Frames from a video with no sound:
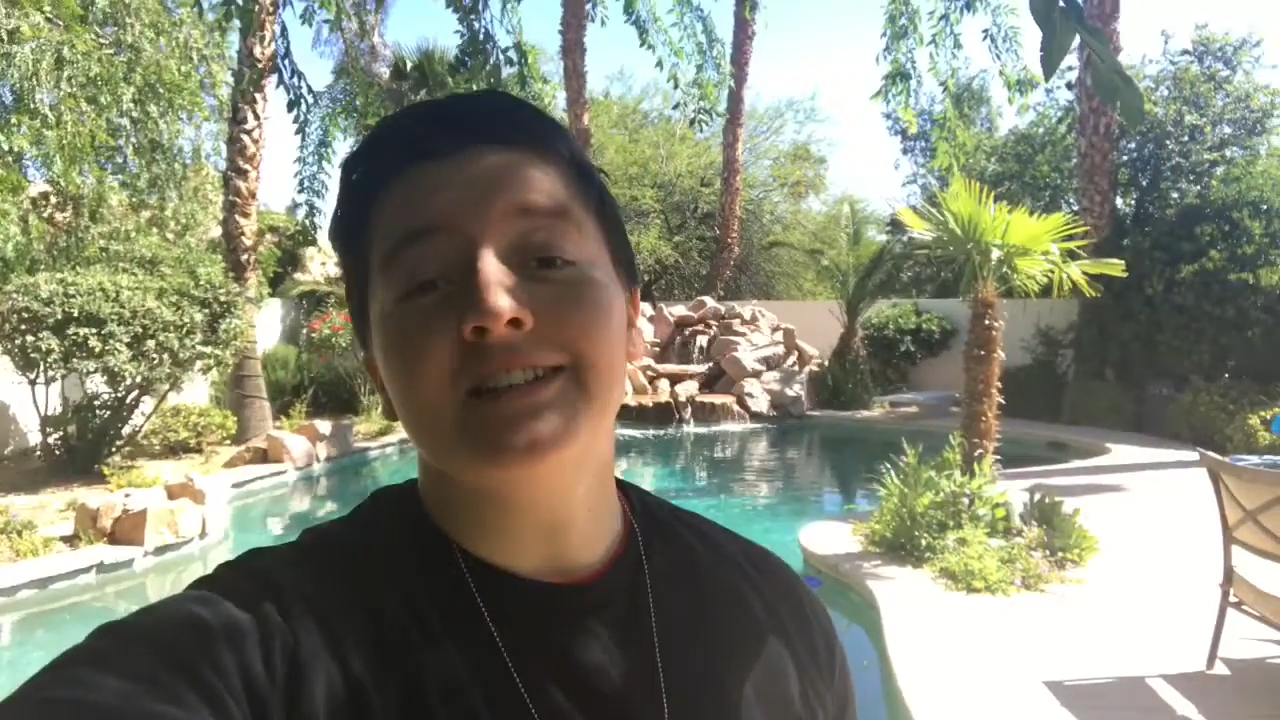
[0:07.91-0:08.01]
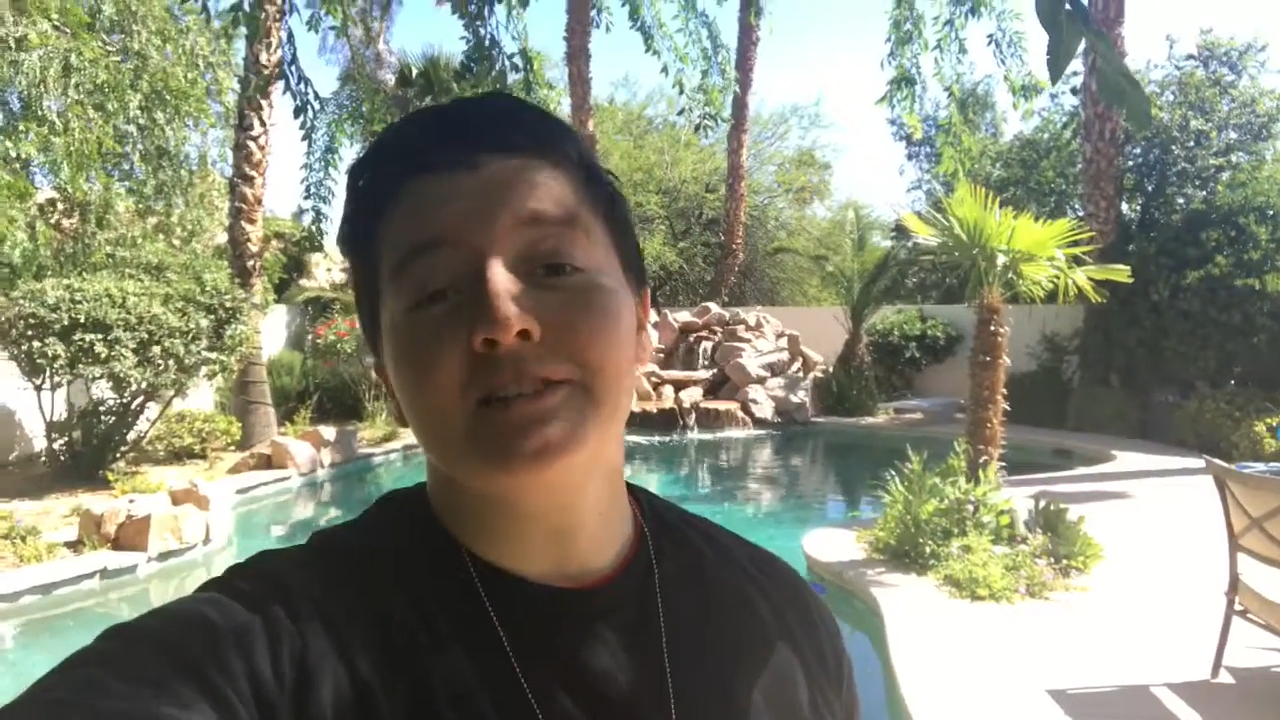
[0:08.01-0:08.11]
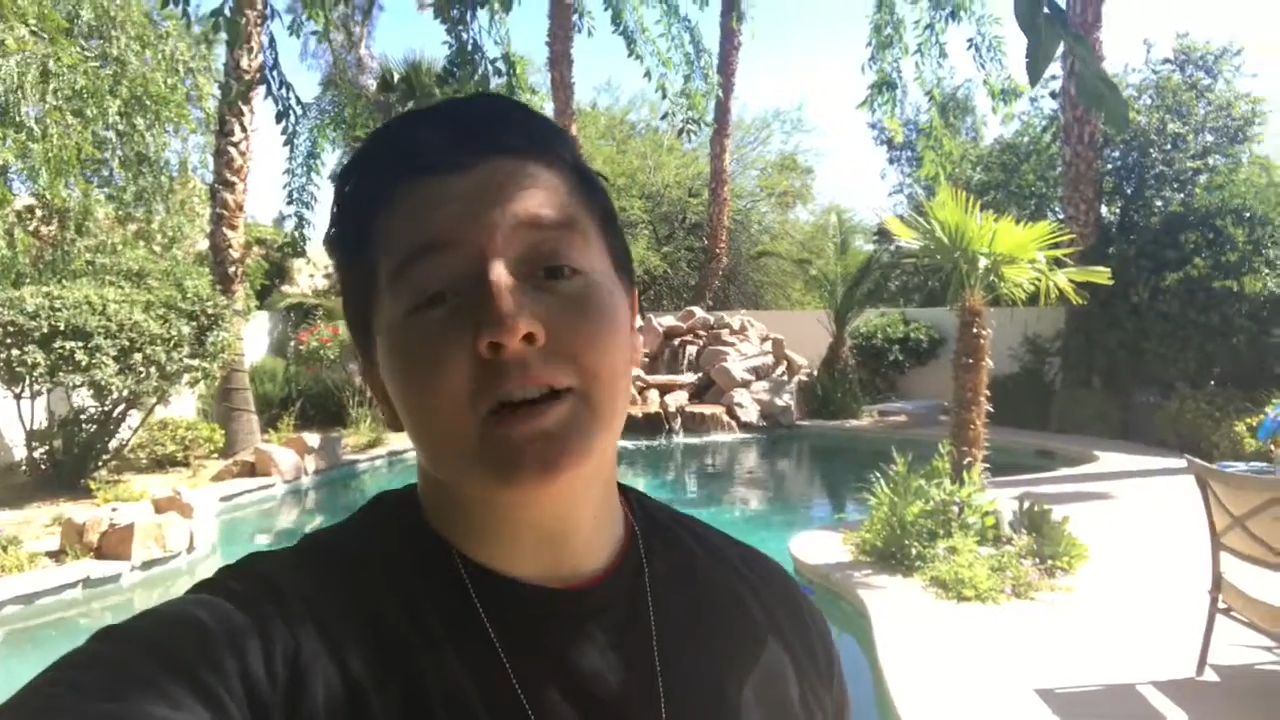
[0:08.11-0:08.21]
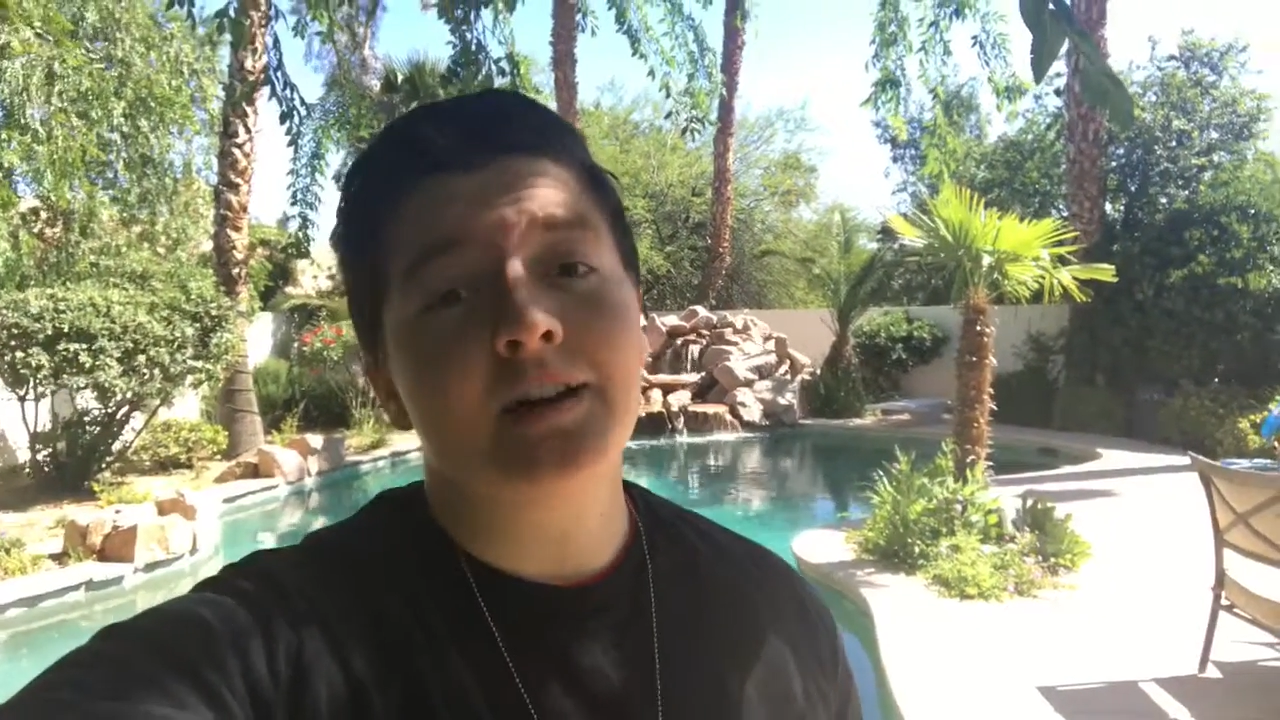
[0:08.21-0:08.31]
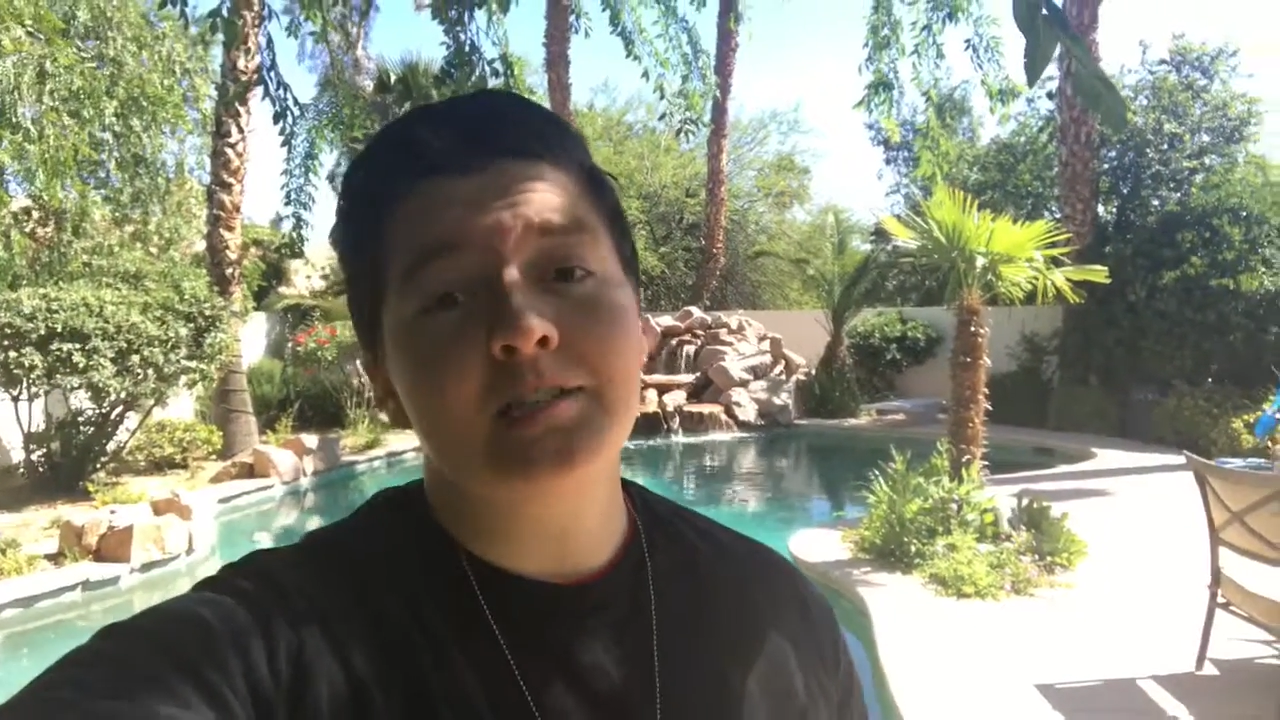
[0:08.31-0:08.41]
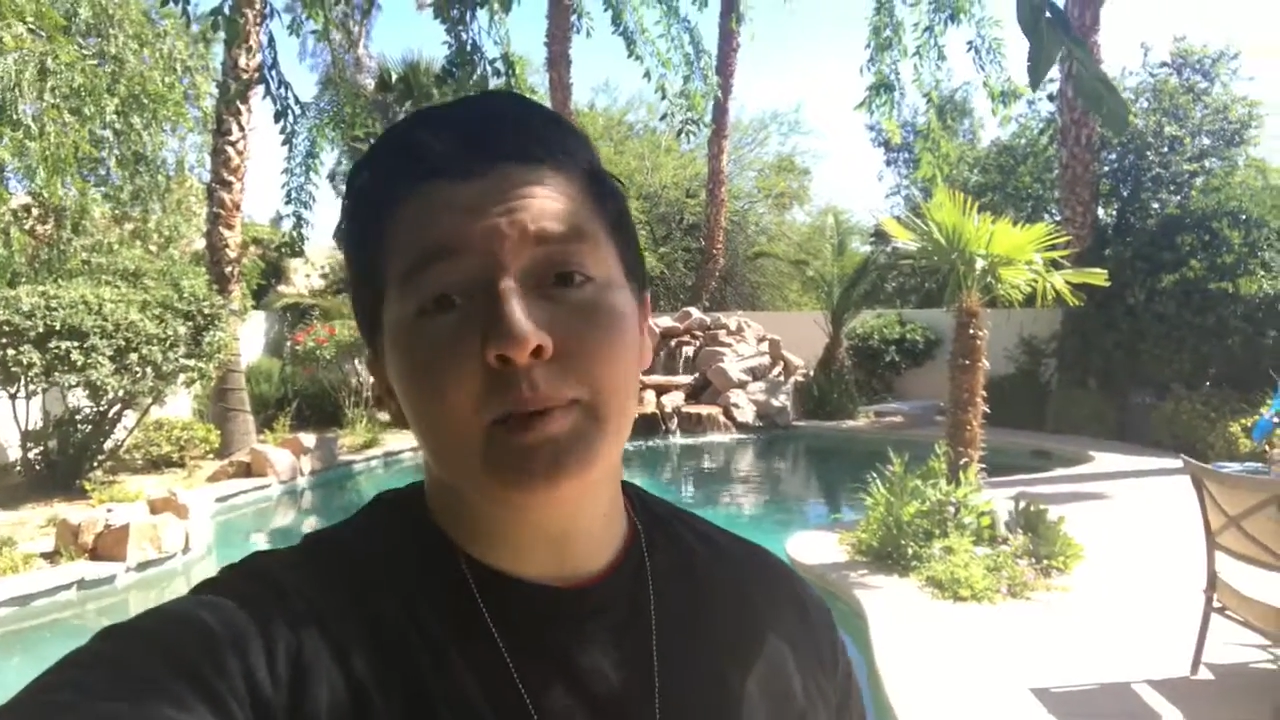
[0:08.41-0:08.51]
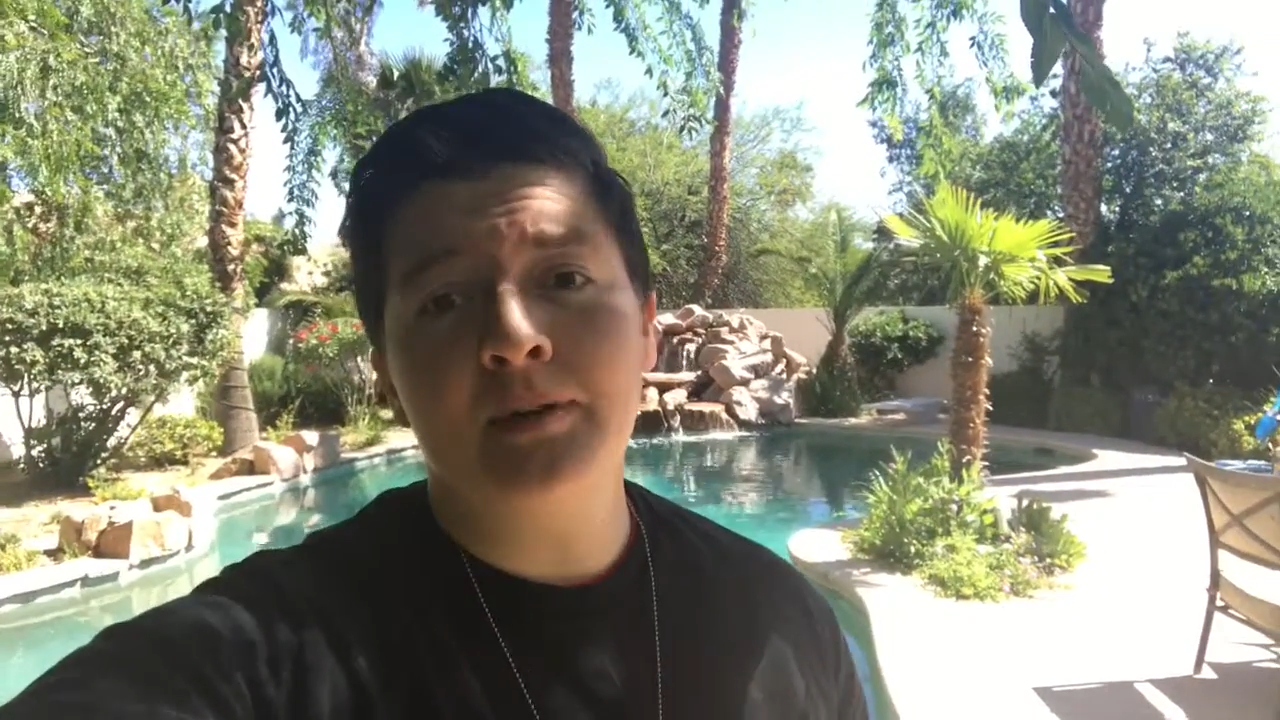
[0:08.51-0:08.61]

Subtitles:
Sorry it's